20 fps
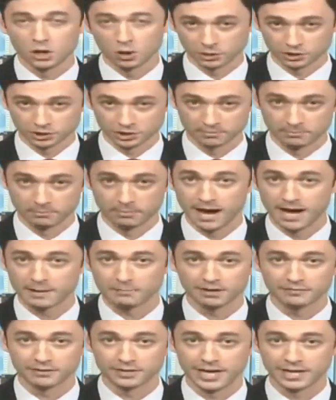which is
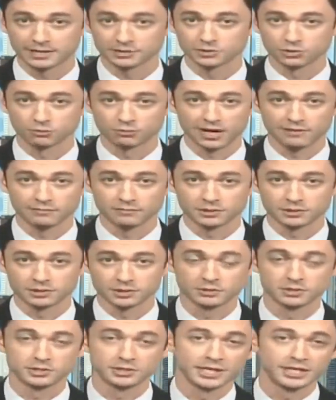bought by the National Rifle
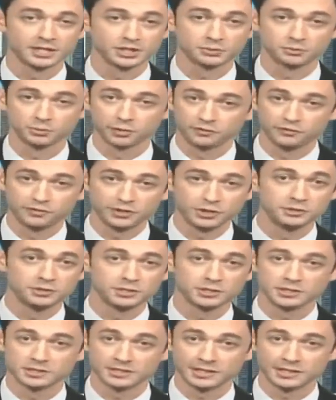Association, refuses